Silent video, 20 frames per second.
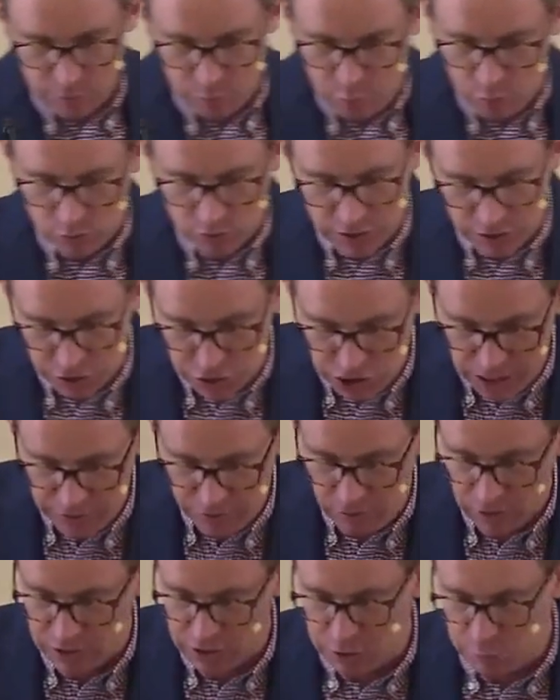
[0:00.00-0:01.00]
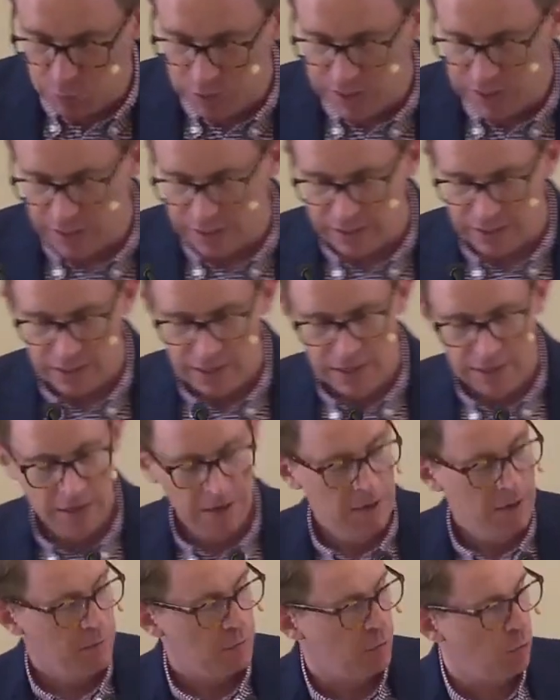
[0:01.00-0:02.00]
I suppose, that generally speaking,
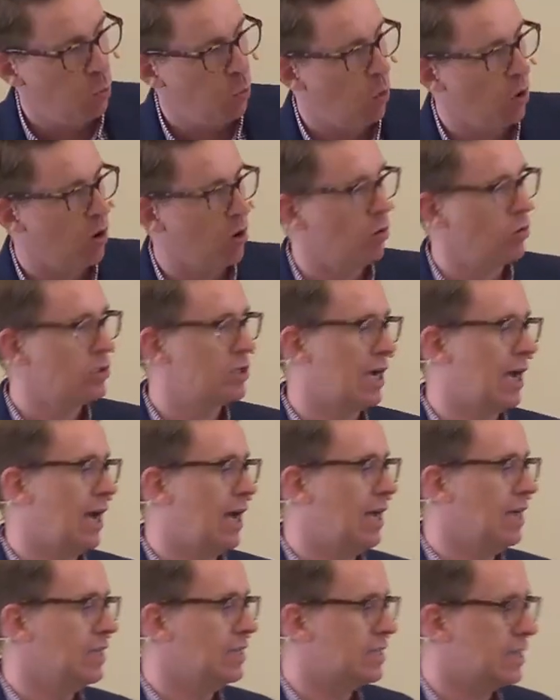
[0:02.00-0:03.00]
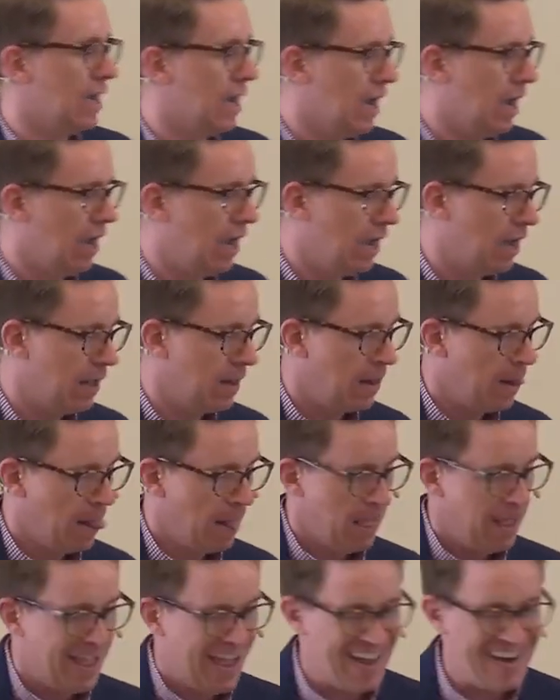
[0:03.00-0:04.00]
the world has a, uh,
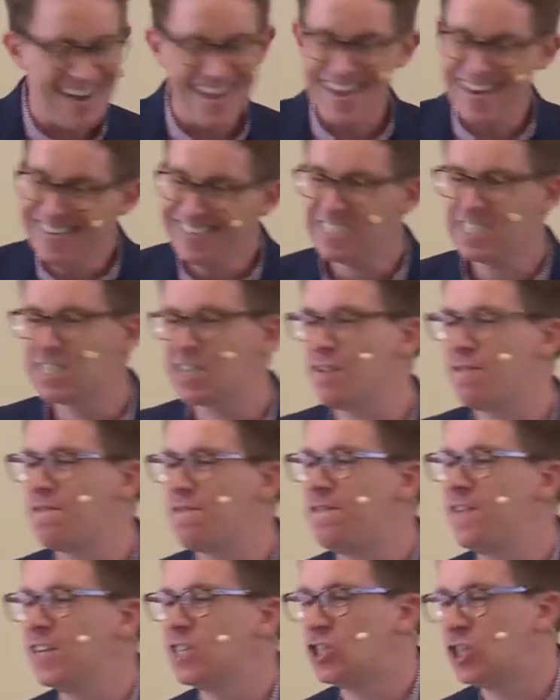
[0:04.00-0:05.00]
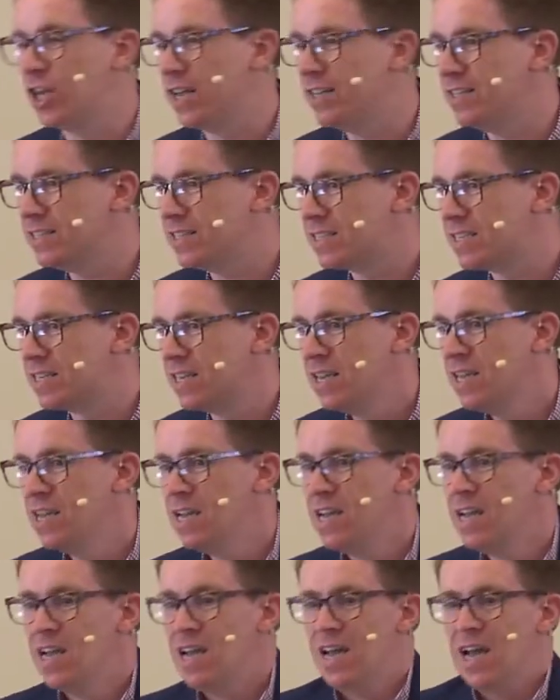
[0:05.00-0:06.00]
an insufficient
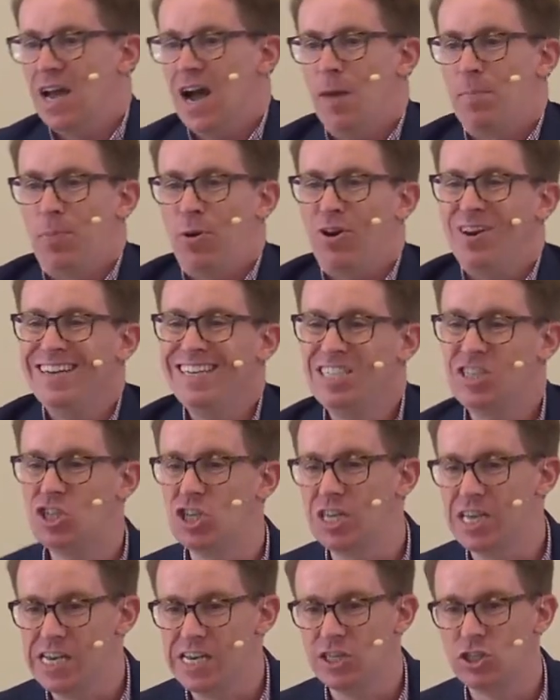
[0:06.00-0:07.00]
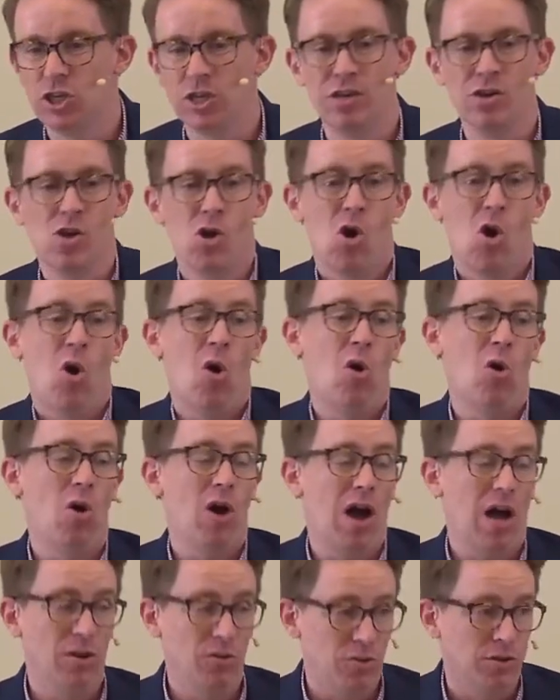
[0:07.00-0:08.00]
appreciation
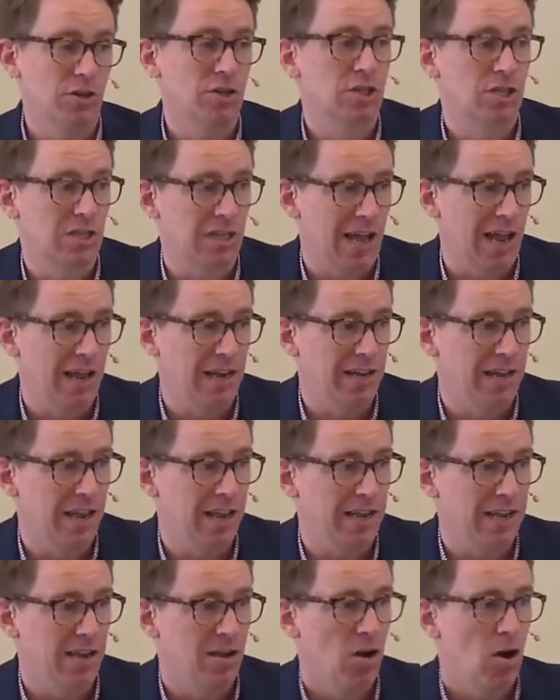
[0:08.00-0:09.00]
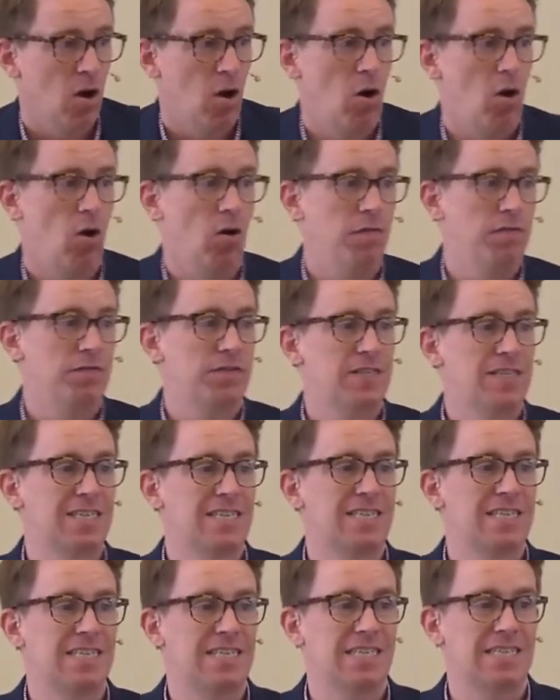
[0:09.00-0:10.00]
or understanding of
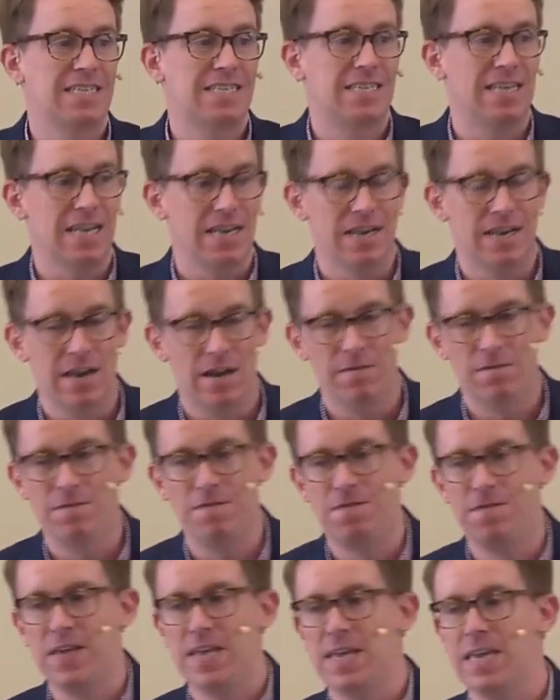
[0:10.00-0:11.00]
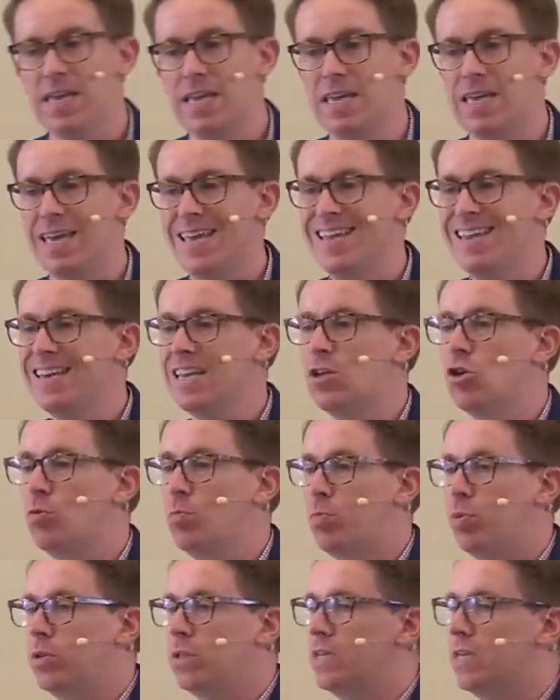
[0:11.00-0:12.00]
sin, a vague,
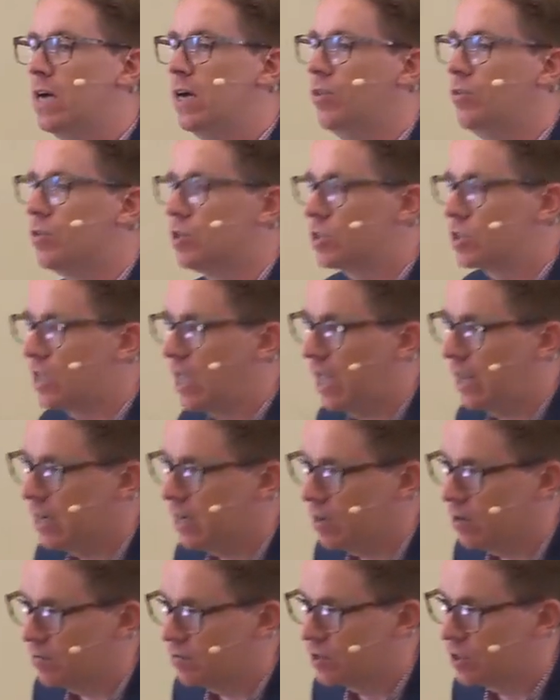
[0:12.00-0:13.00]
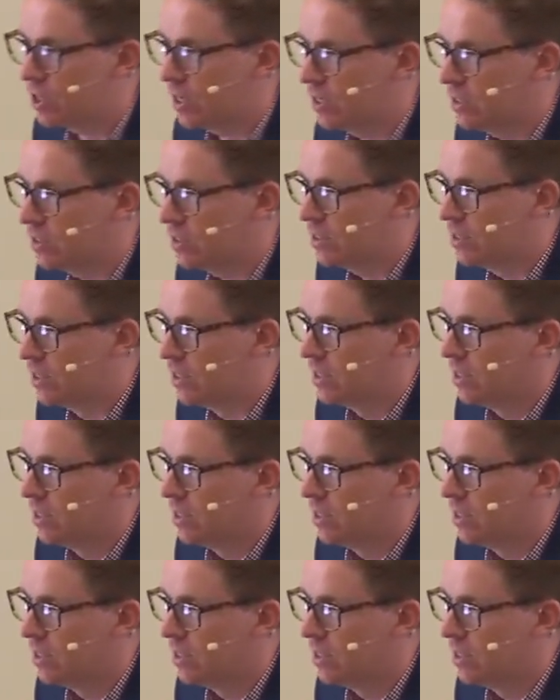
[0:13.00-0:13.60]
incomplete understanding of sin.